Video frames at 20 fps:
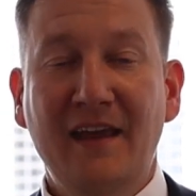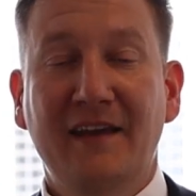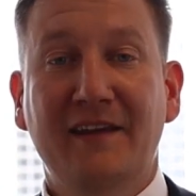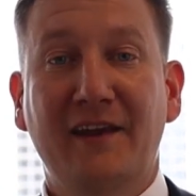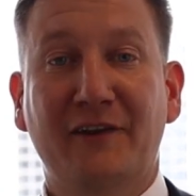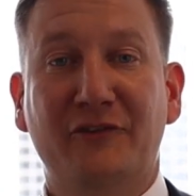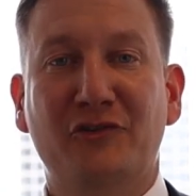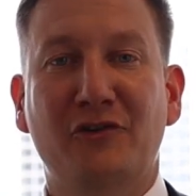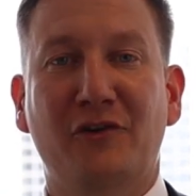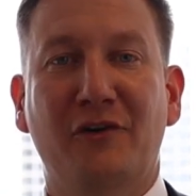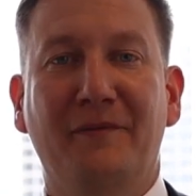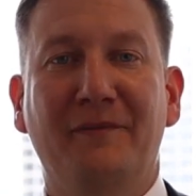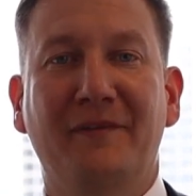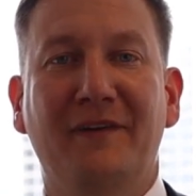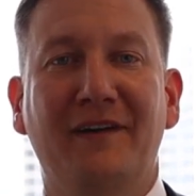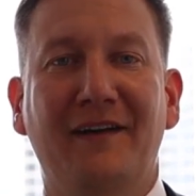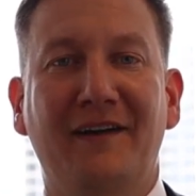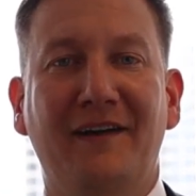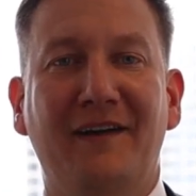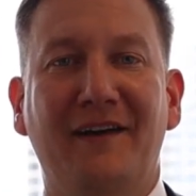Yeah, sure.
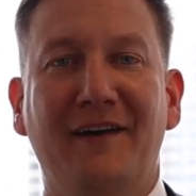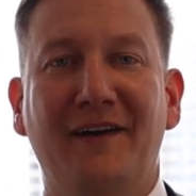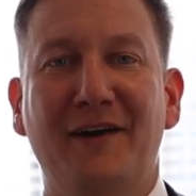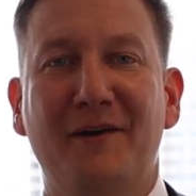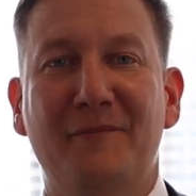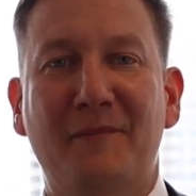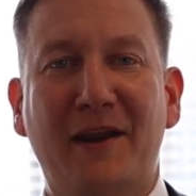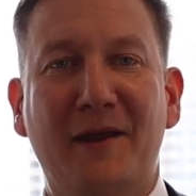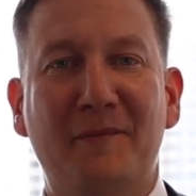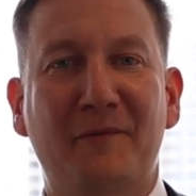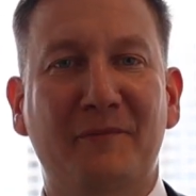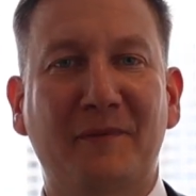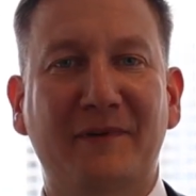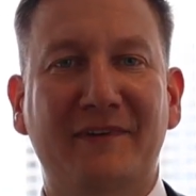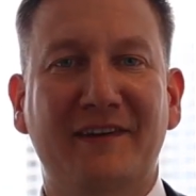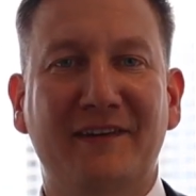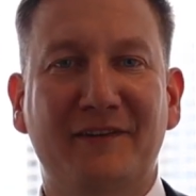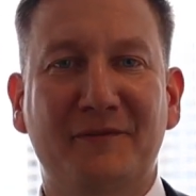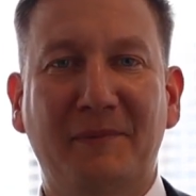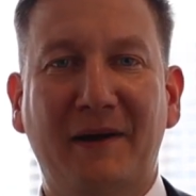My name is
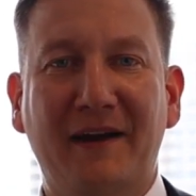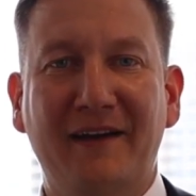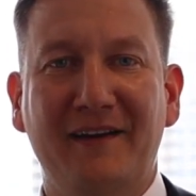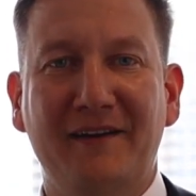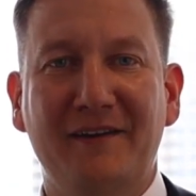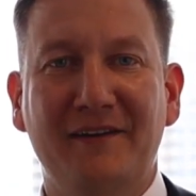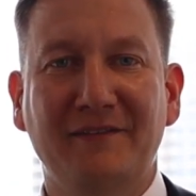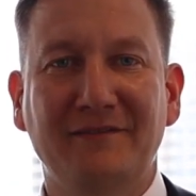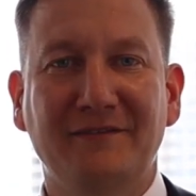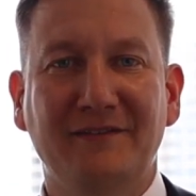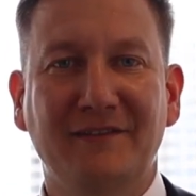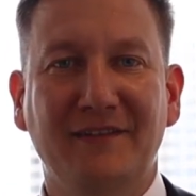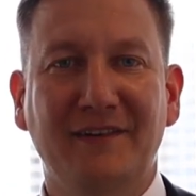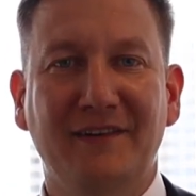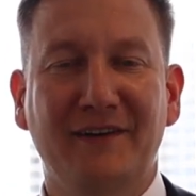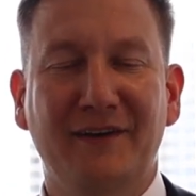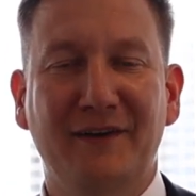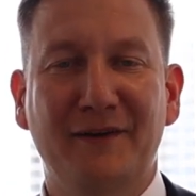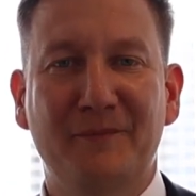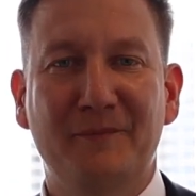Matthias Beier.
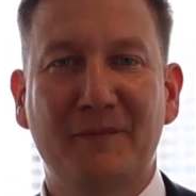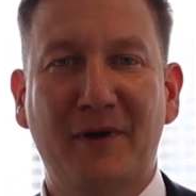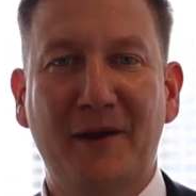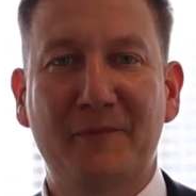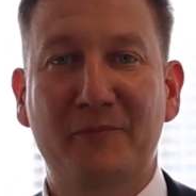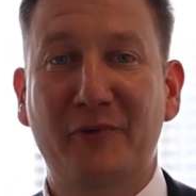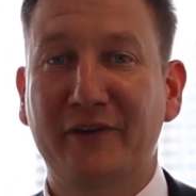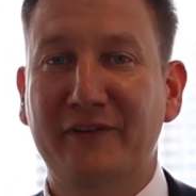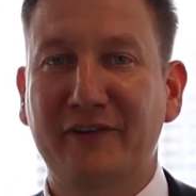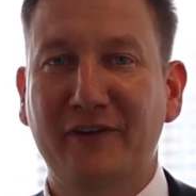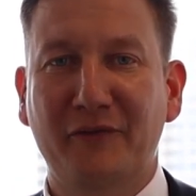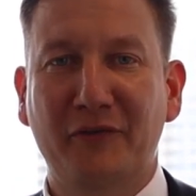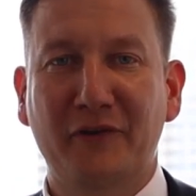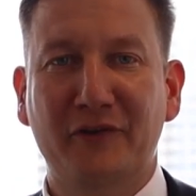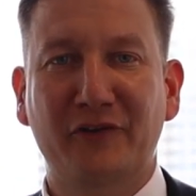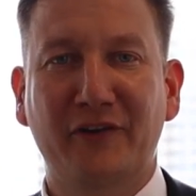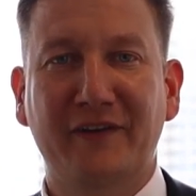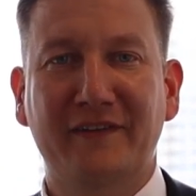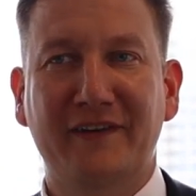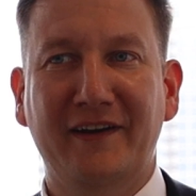I'm president of the
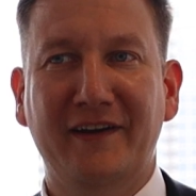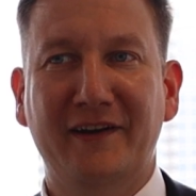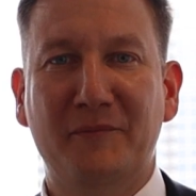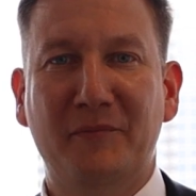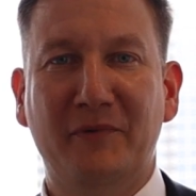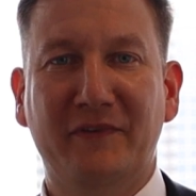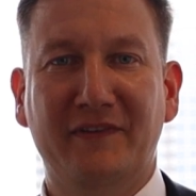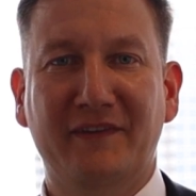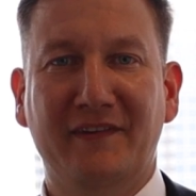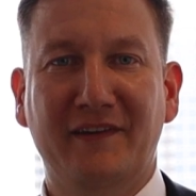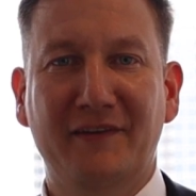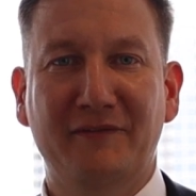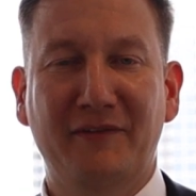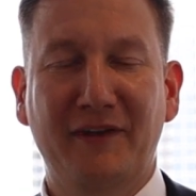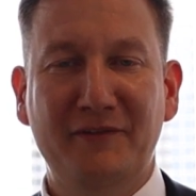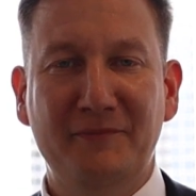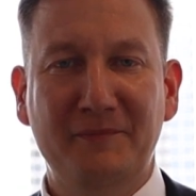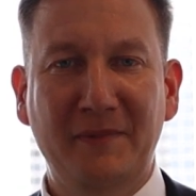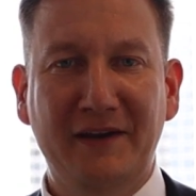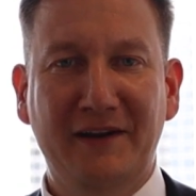Transatlantic Business and
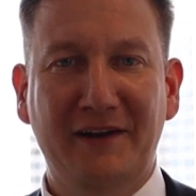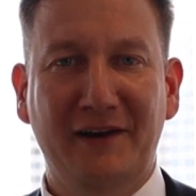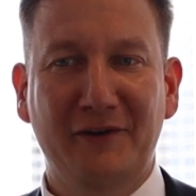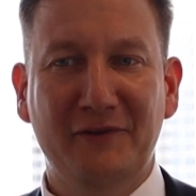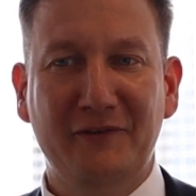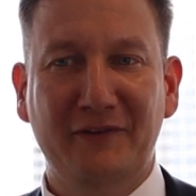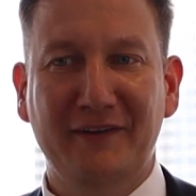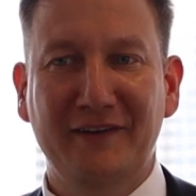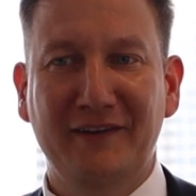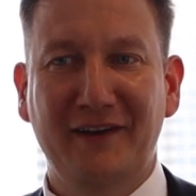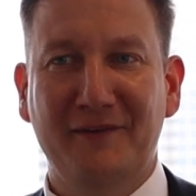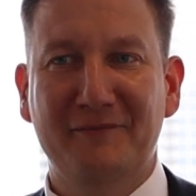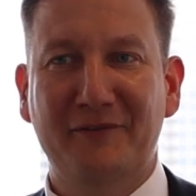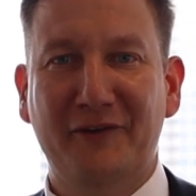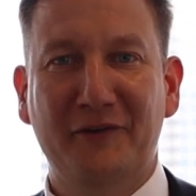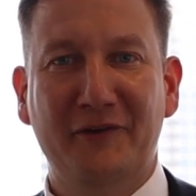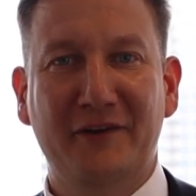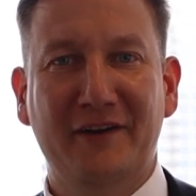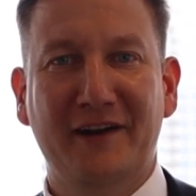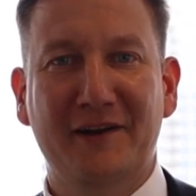Investment Council. I'm
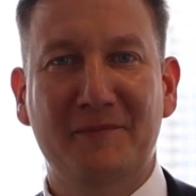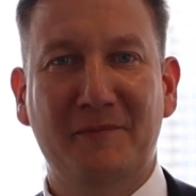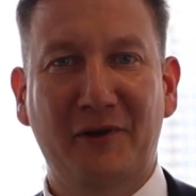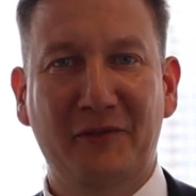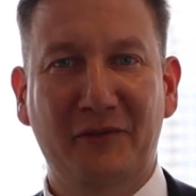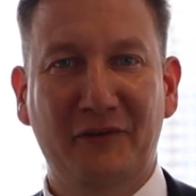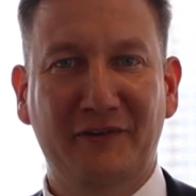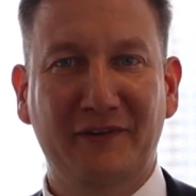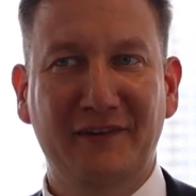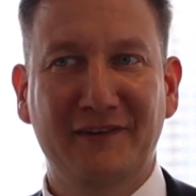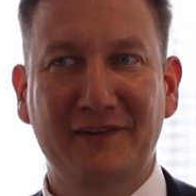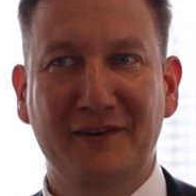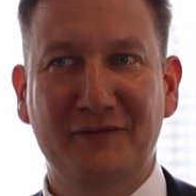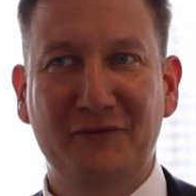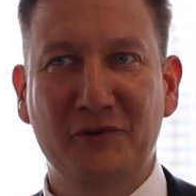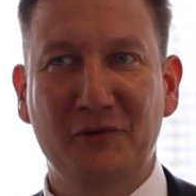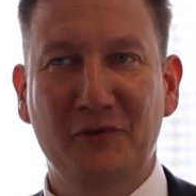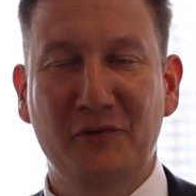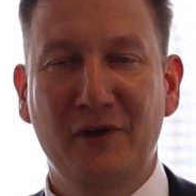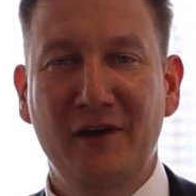very glad about this
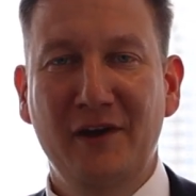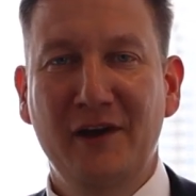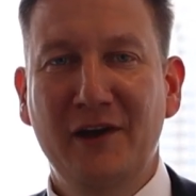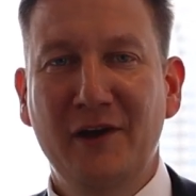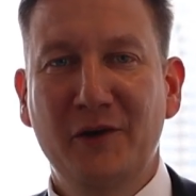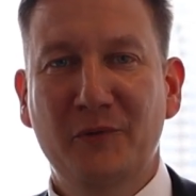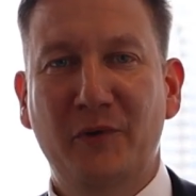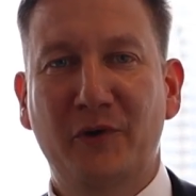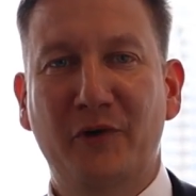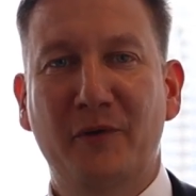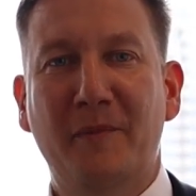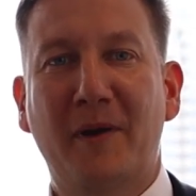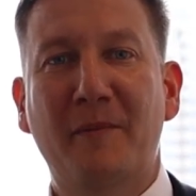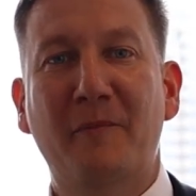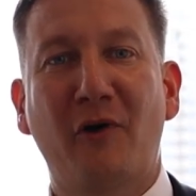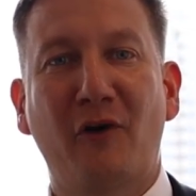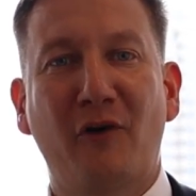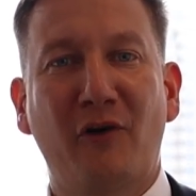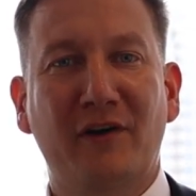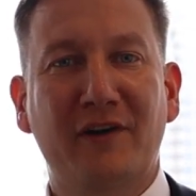interview. We are a
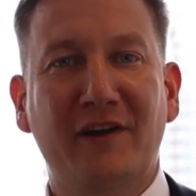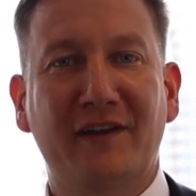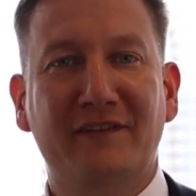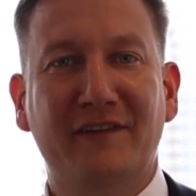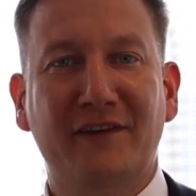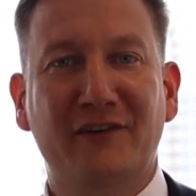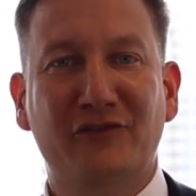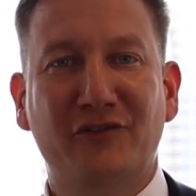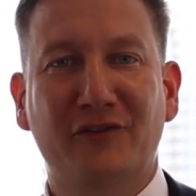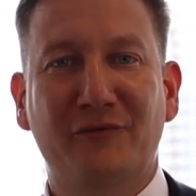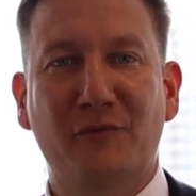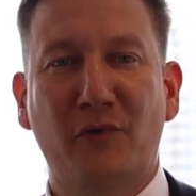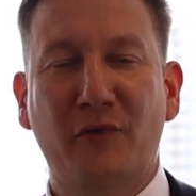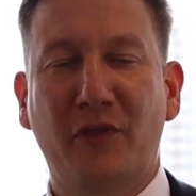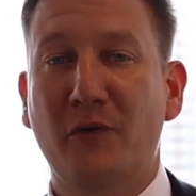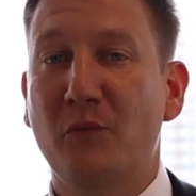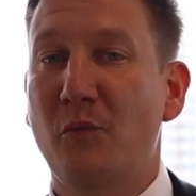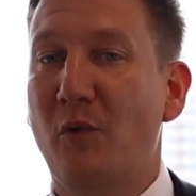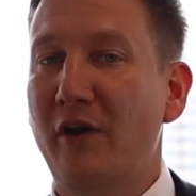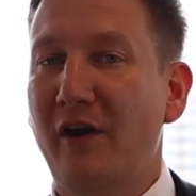member organization of more
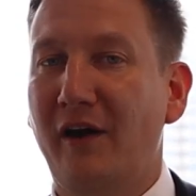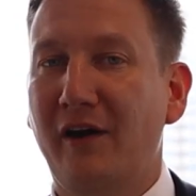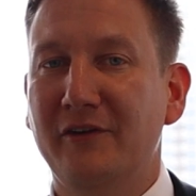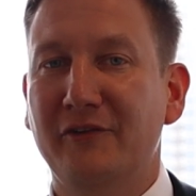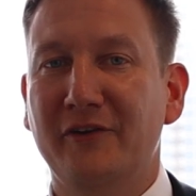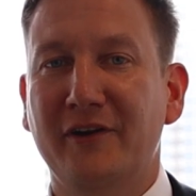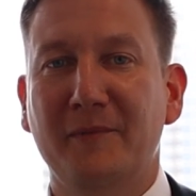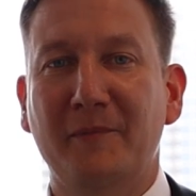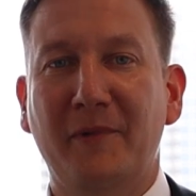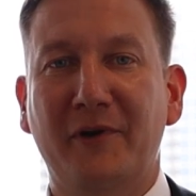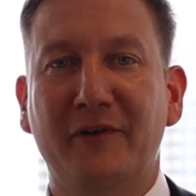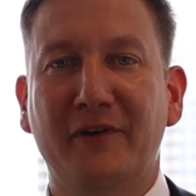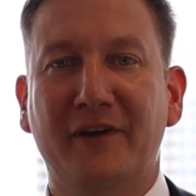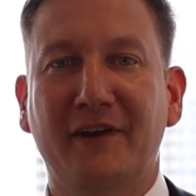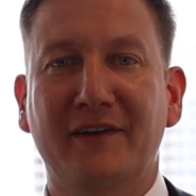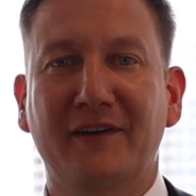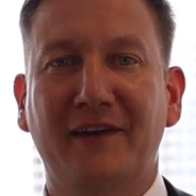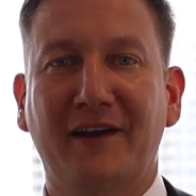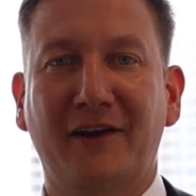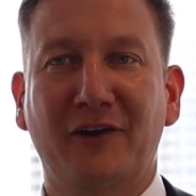than 100
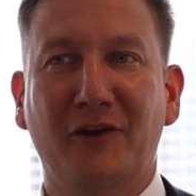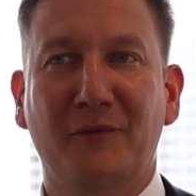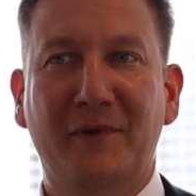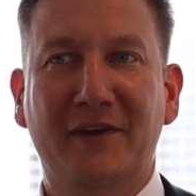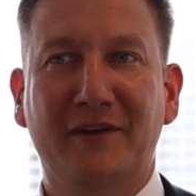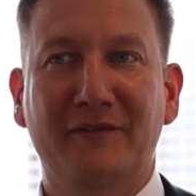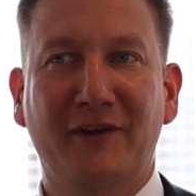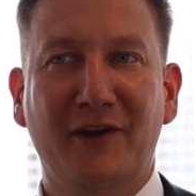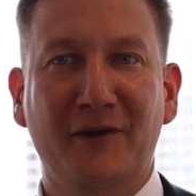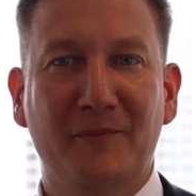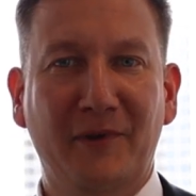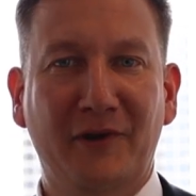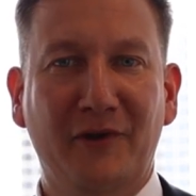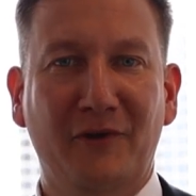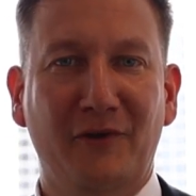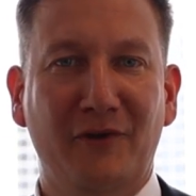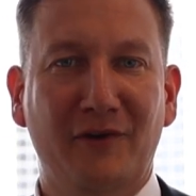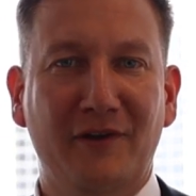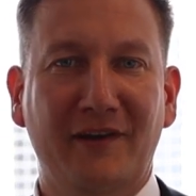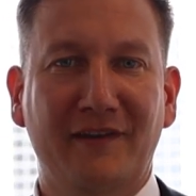American economic development
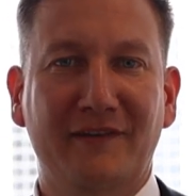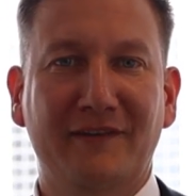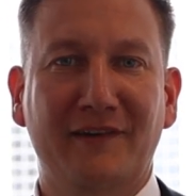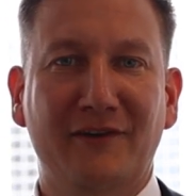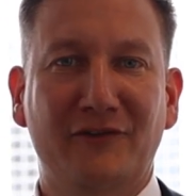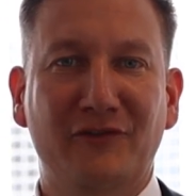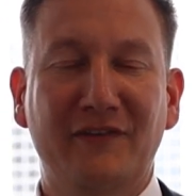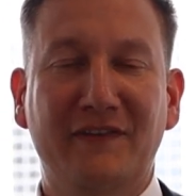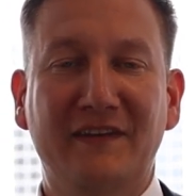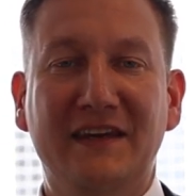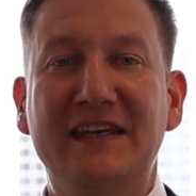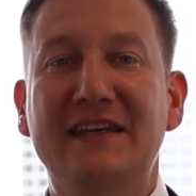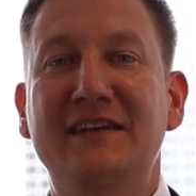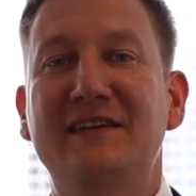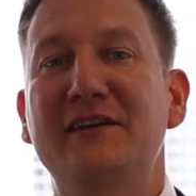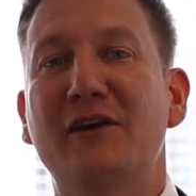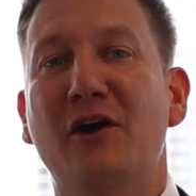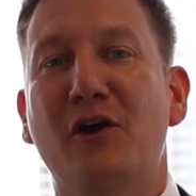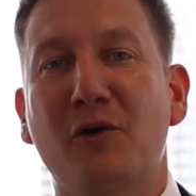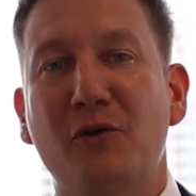organizations,
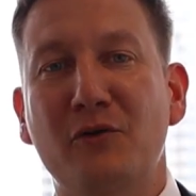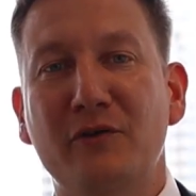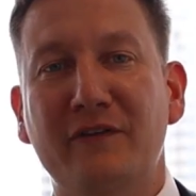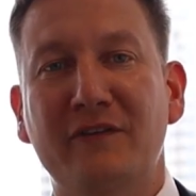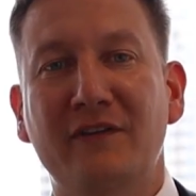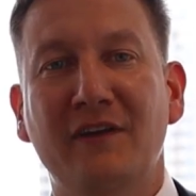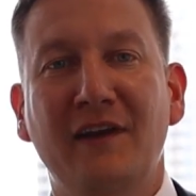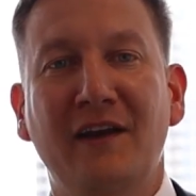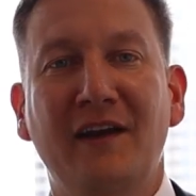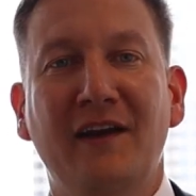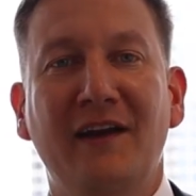EDOs,